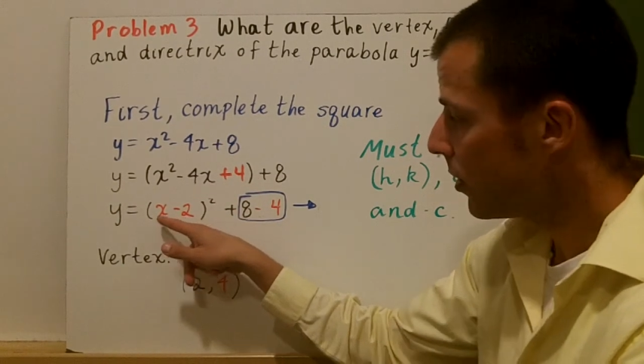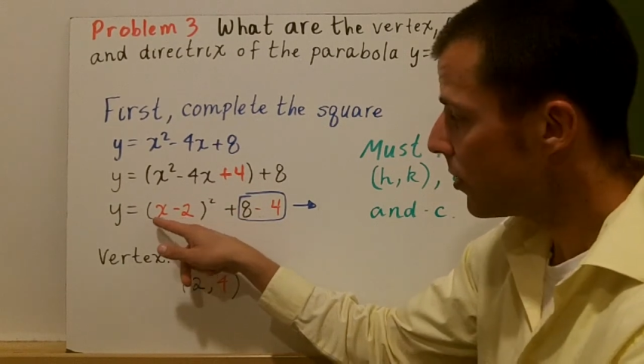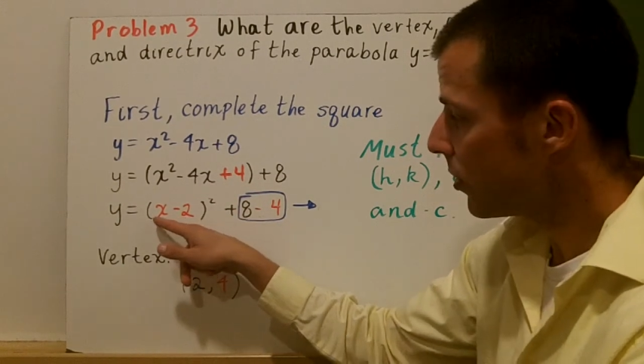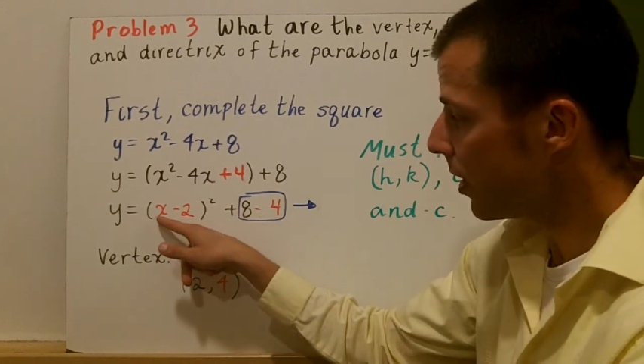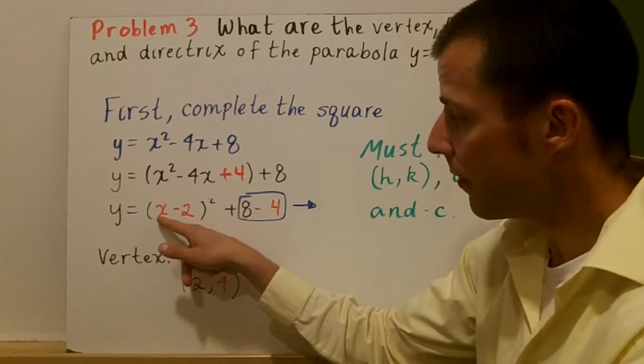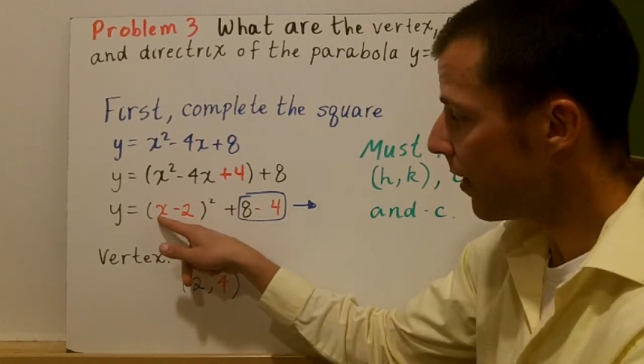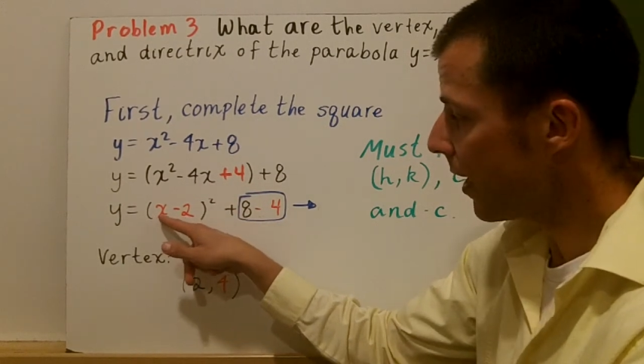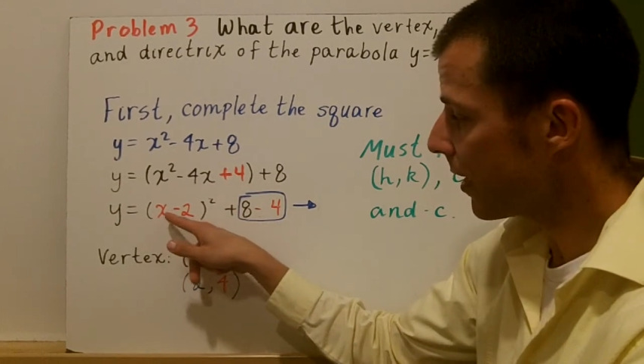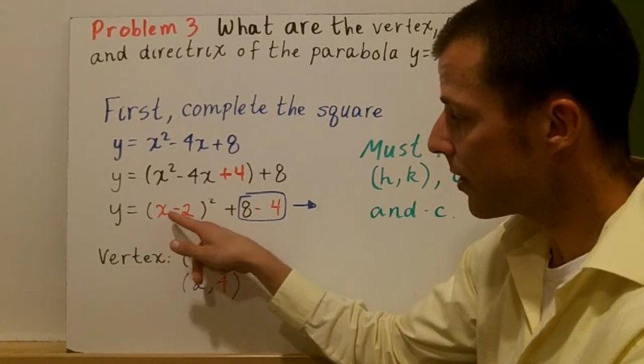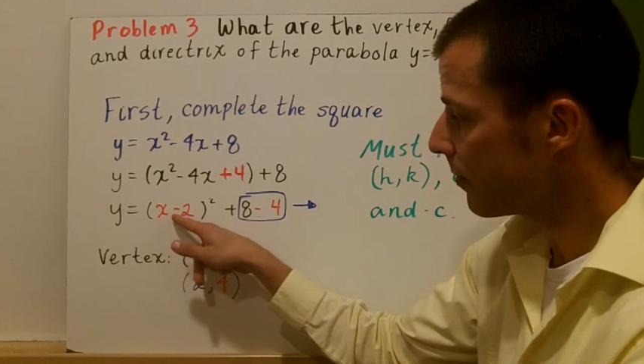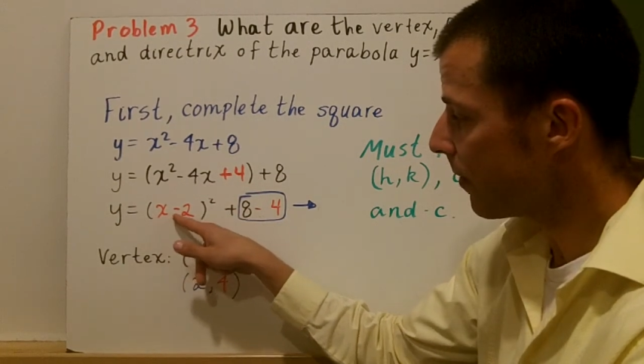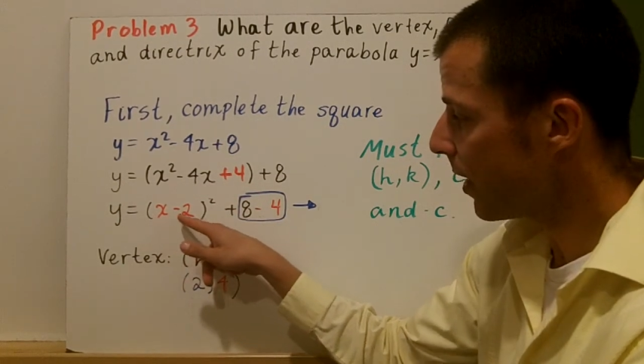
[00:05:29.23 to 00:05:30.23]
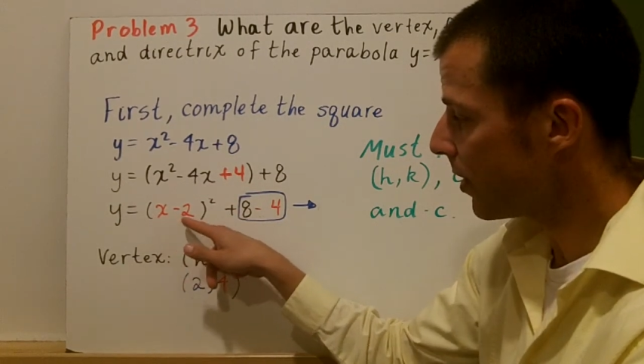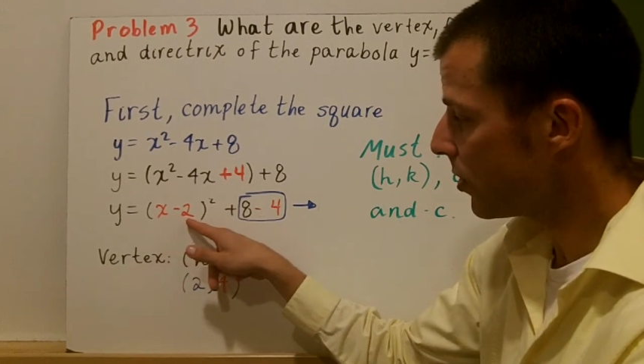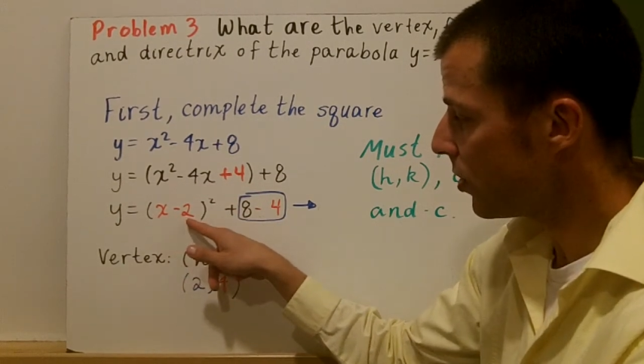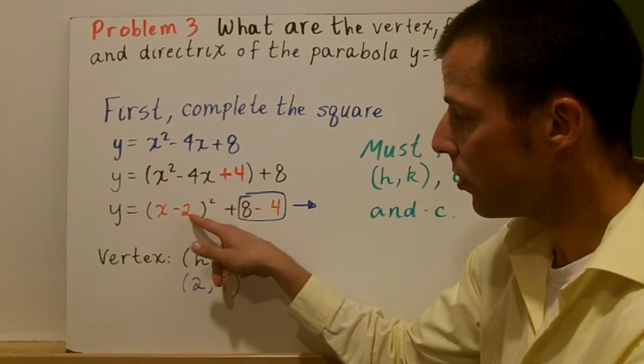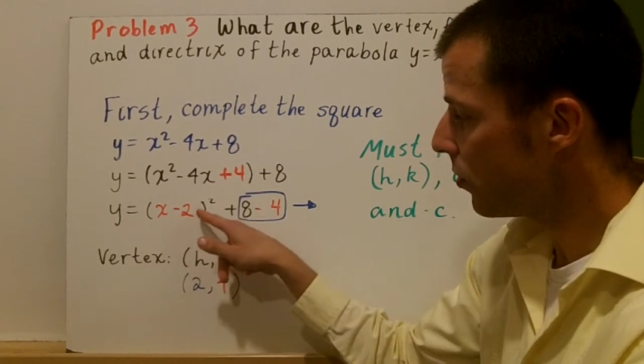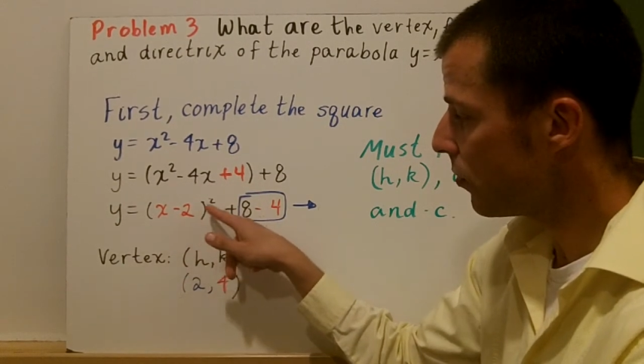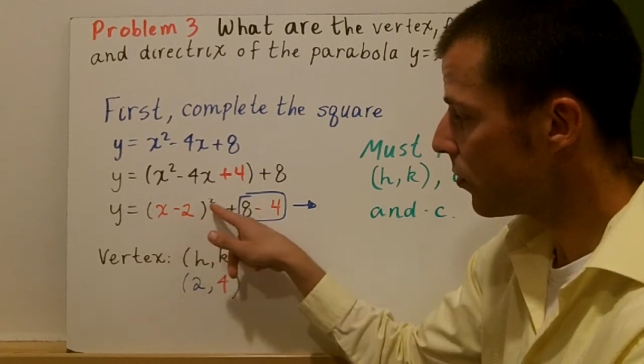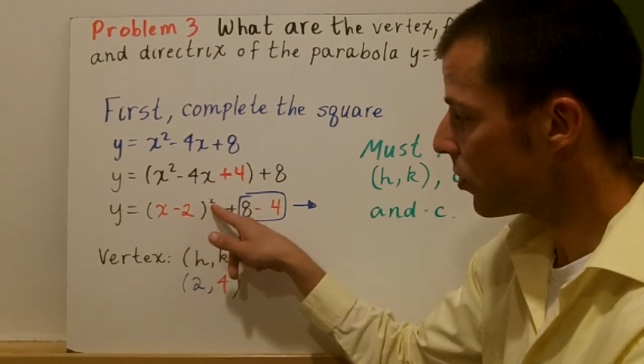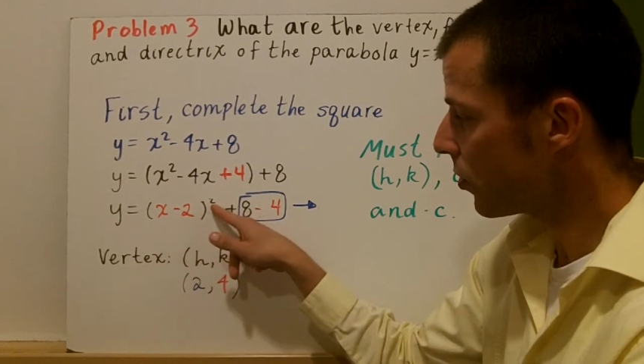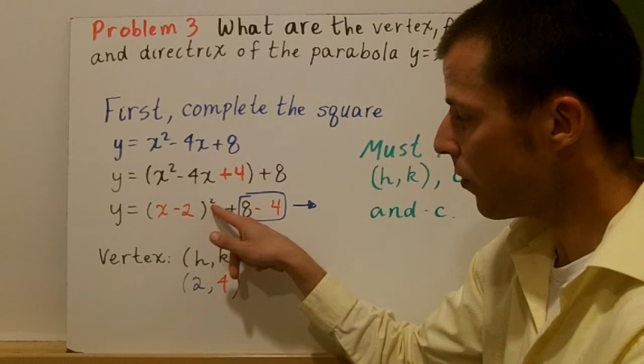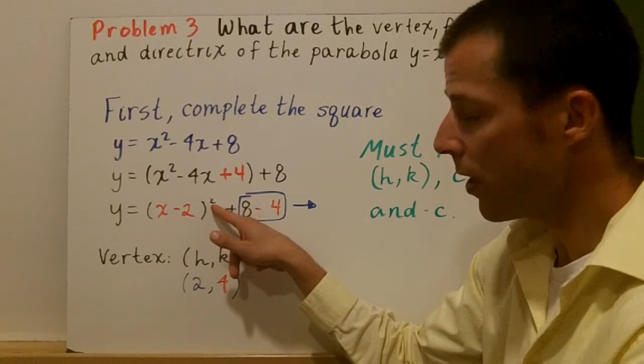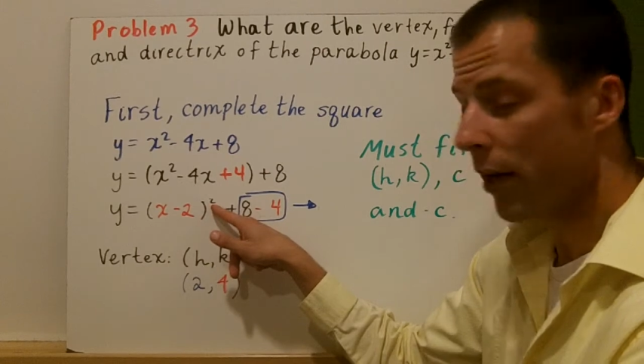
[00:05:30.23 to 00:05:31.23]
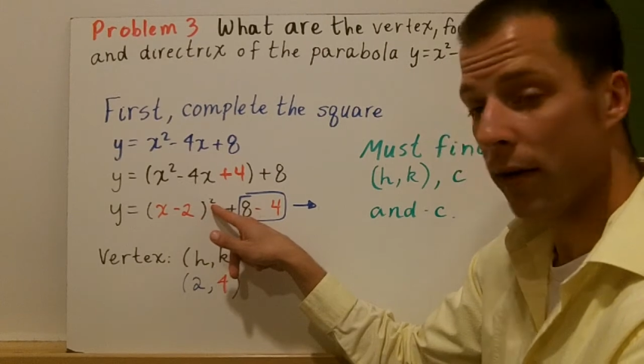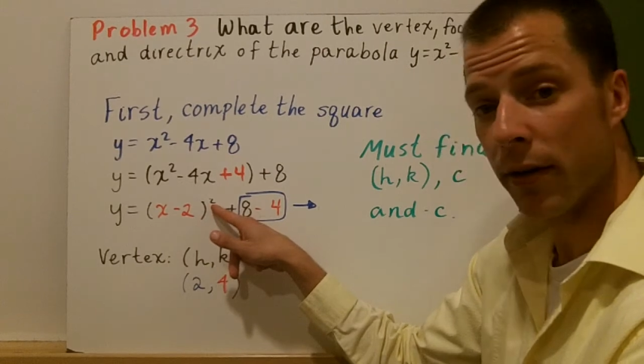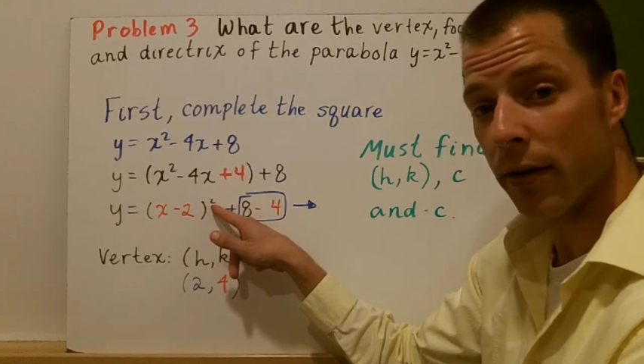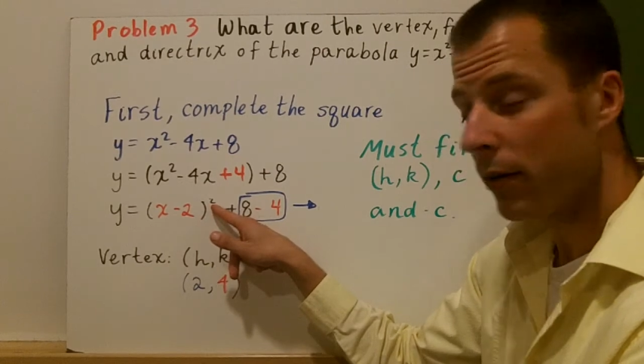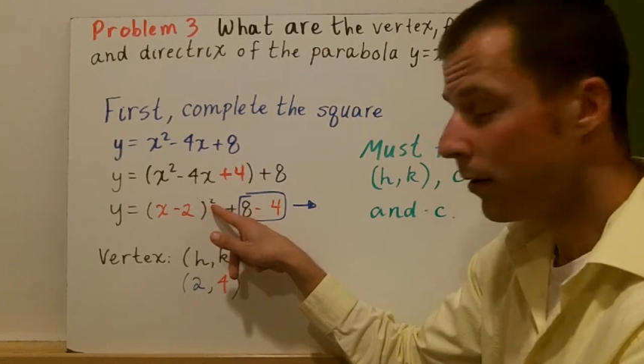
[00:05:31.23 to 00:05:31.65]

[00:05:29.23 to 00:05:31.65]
So you have x minus 2 squared